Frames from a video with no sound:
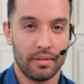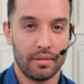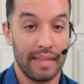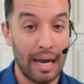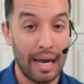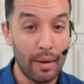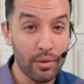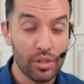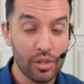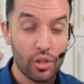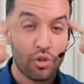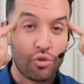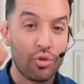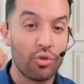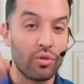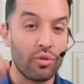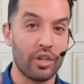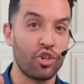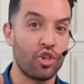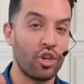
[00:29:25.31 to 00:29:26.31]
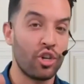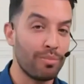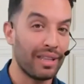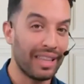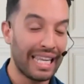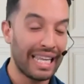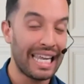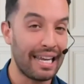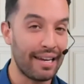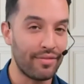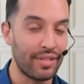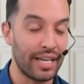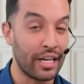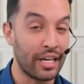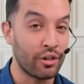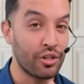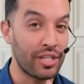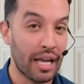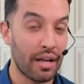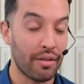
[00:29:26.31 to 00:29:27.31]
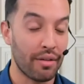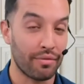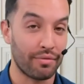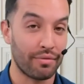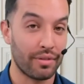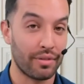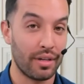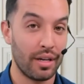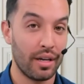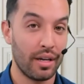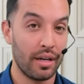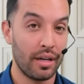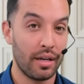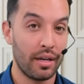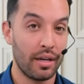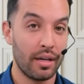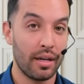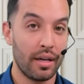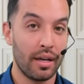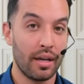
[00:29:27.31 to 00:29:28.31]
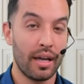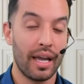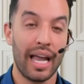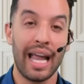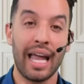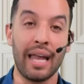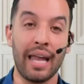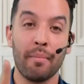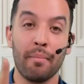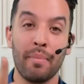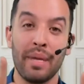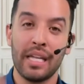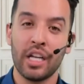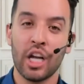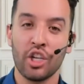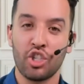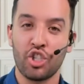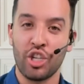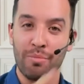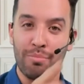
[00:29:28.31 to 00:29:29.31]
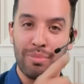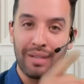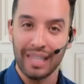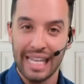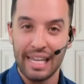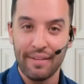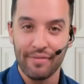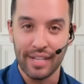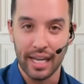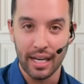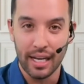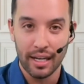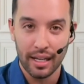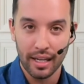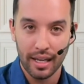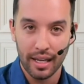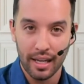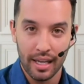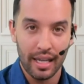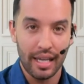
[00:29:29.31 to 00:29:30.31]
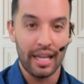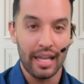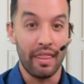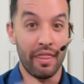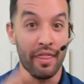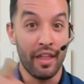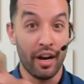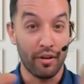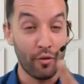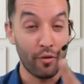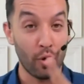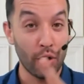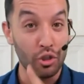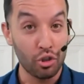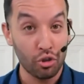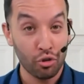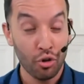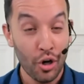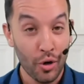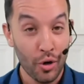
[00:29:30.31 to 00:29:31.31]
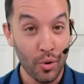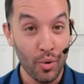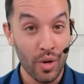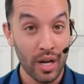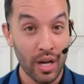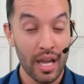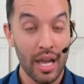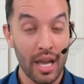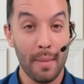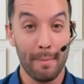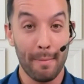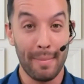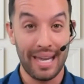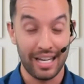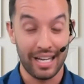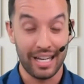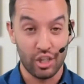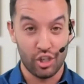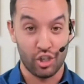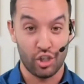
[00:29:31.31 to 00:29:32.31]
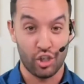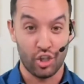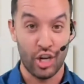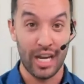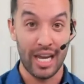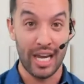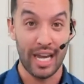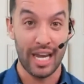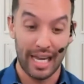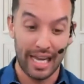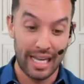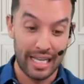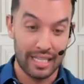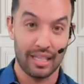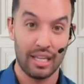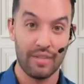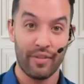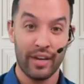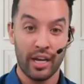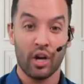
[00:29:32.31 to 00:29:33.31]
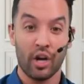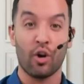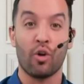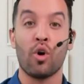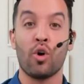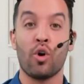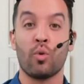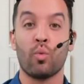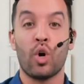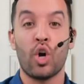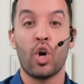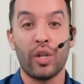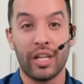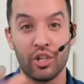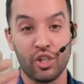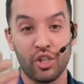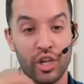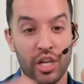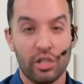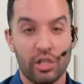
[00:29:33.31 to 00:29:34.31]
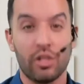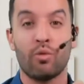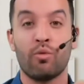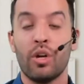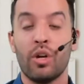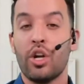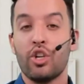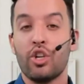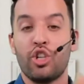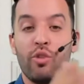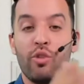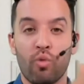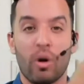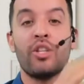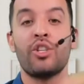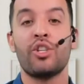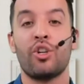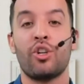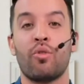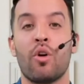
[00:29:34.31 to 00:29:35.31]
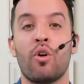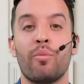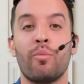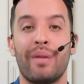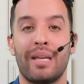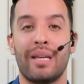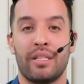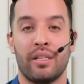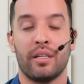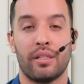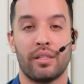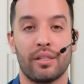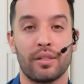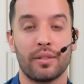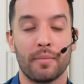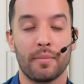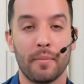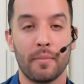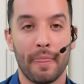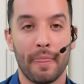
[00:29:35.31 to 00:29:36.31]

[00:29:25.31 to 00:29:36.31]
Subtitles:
That was the truth that she believed in herself. And because she believed it, therefore it's true, because she is living her own world and she runs her own business.